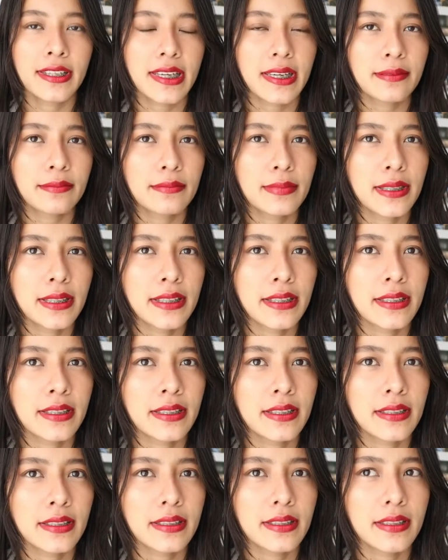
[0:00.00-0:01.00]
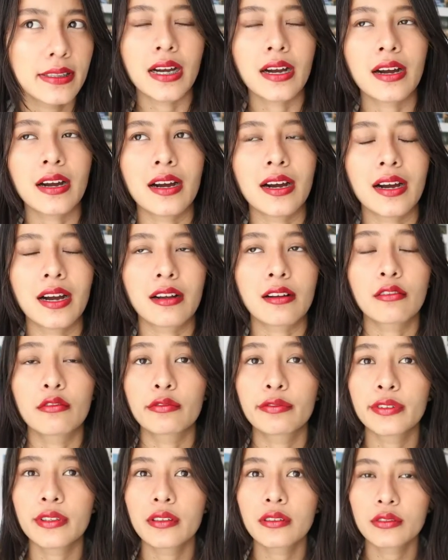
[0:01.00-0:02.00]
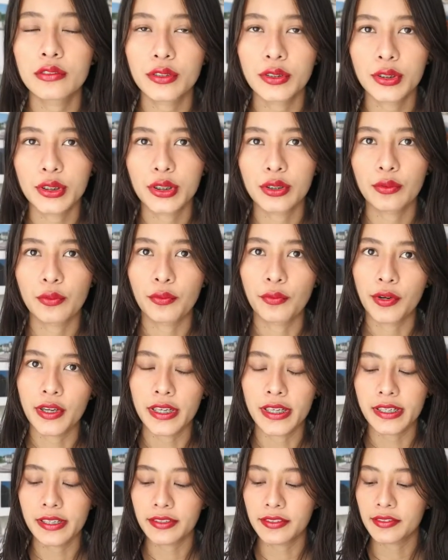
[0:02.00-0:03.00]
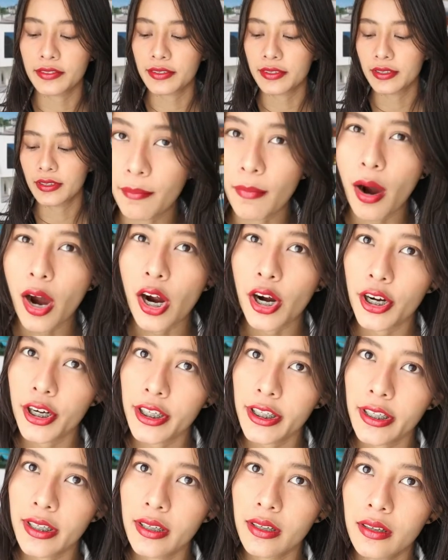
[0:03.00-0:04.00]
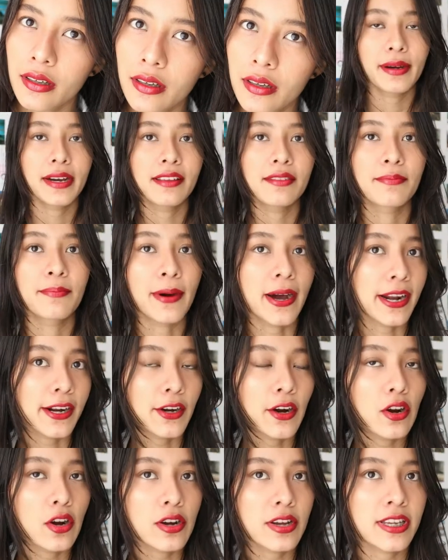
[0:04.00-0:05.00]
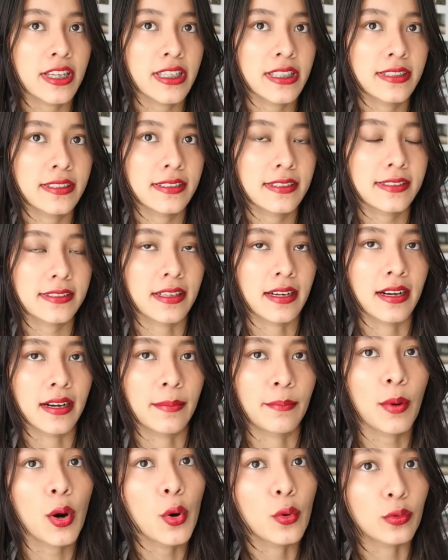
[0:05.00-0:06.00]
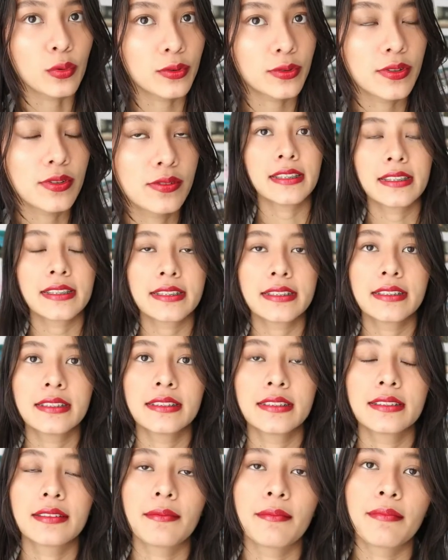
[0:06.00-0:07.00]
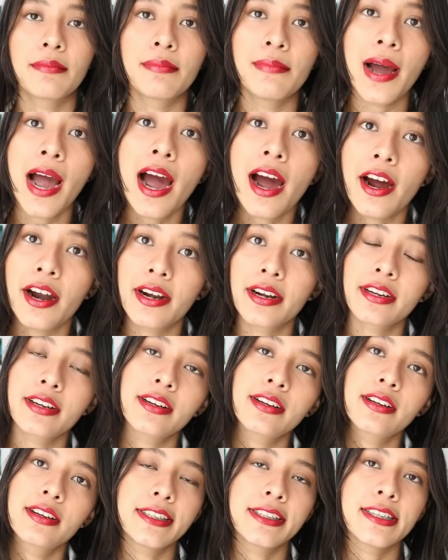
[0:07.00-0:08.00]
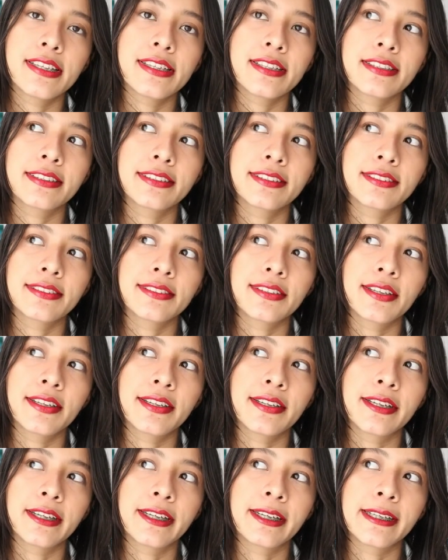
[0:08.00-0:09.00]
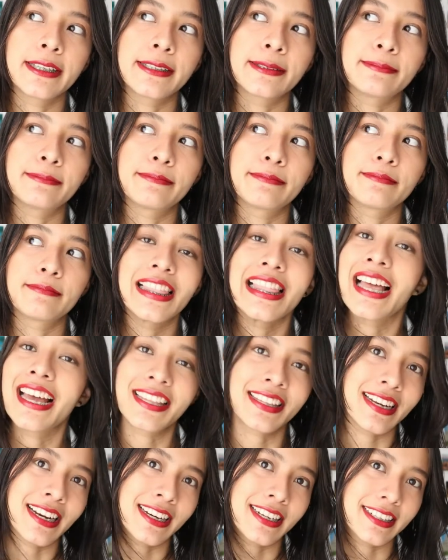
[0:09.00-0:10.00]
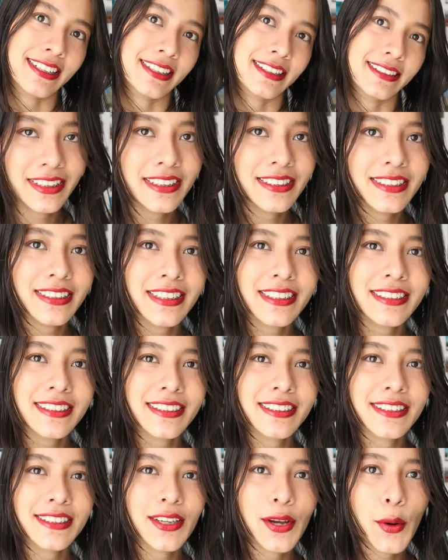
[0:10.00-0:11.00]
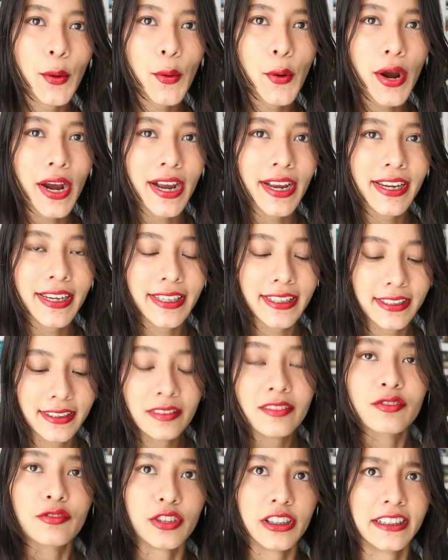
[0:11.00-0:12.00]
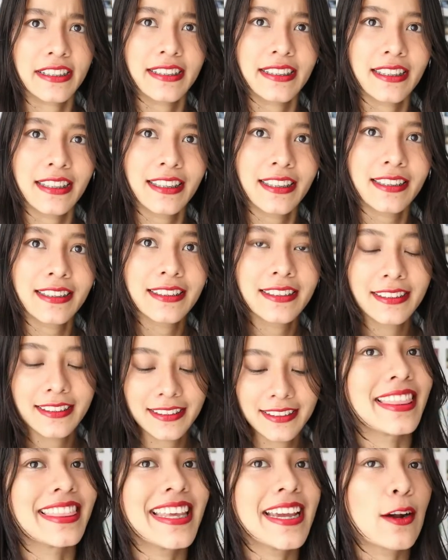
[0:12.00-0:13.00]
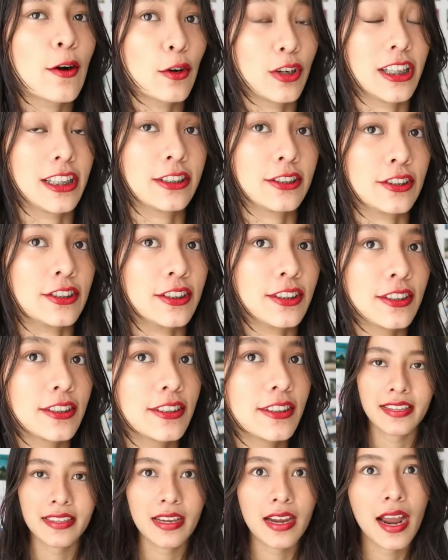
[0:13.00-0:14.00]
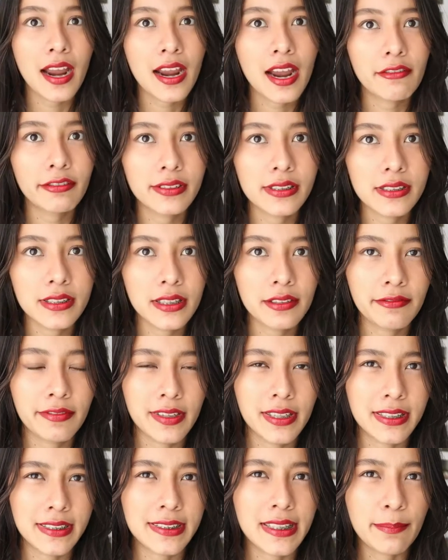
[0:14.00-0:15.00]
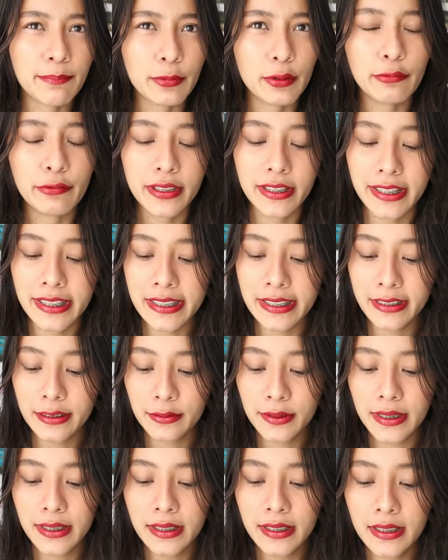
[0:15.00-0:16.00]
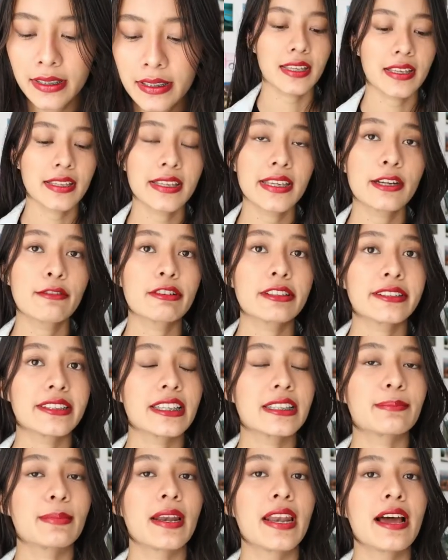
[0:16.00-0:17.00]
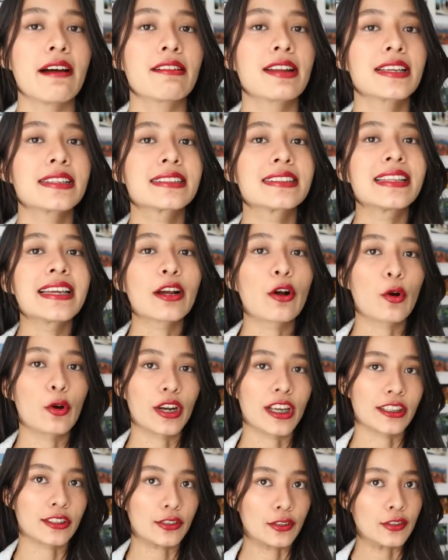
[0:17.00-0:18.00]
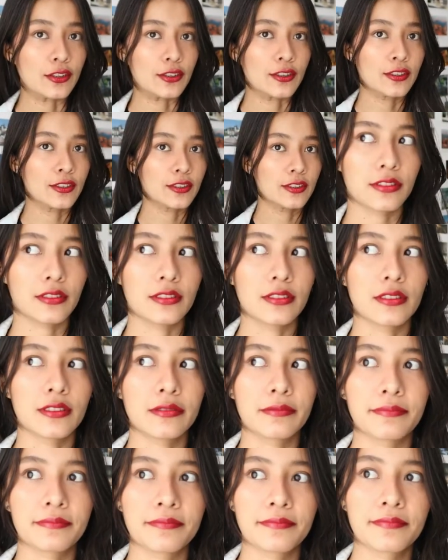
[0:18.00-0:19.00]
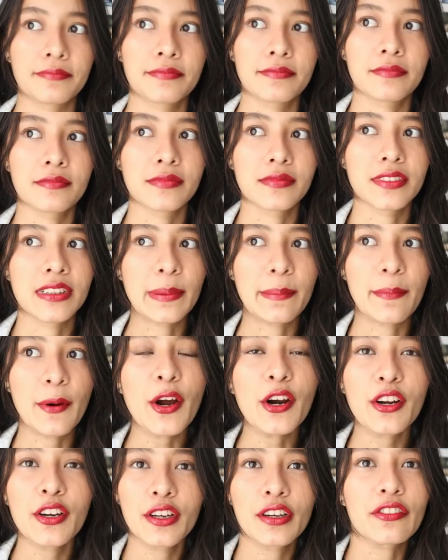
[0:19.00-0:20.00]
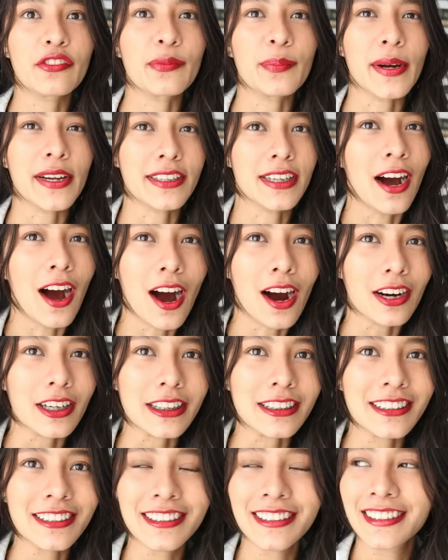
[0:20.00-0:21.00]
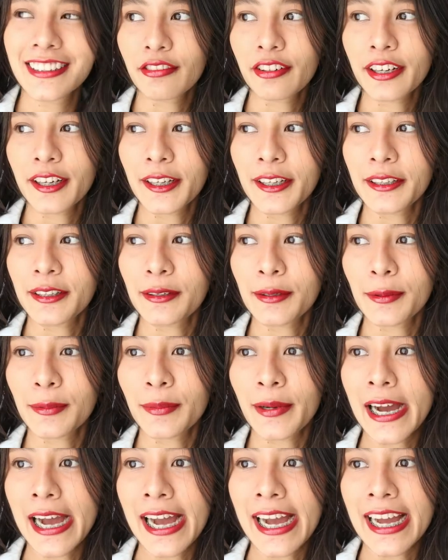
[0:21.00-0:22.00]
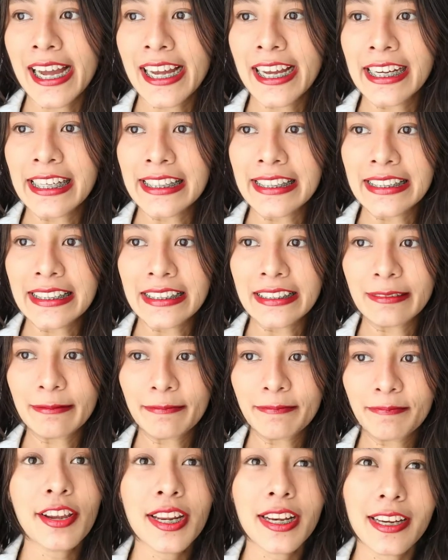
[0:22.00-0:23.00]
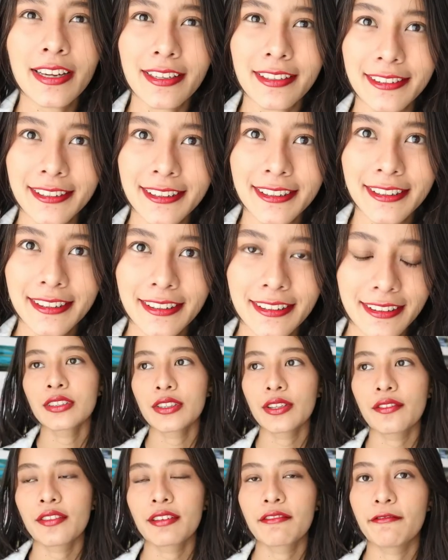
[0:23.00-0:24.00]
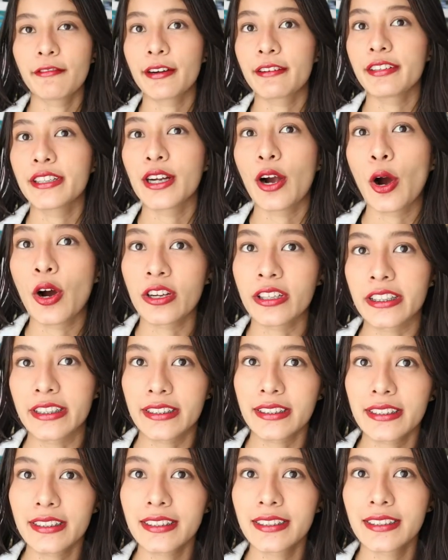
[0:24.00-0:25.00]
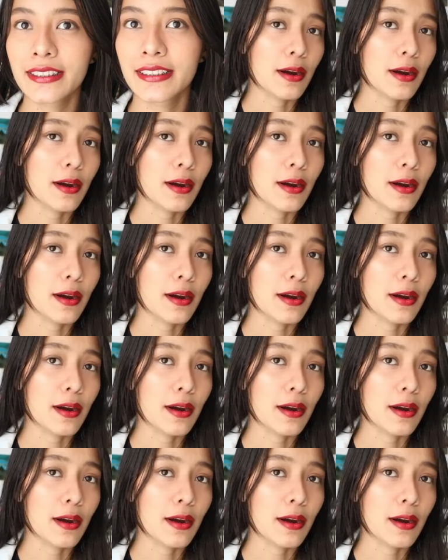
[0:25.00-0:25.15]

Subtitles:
it can be confused with bark, but barco is boat and bark is ladrar. This is quite interesting. De corazón. I think I have to give an example with this one. Te digo estas palabras de corazón. From the bottom of my heart, with my feelings, something very honest.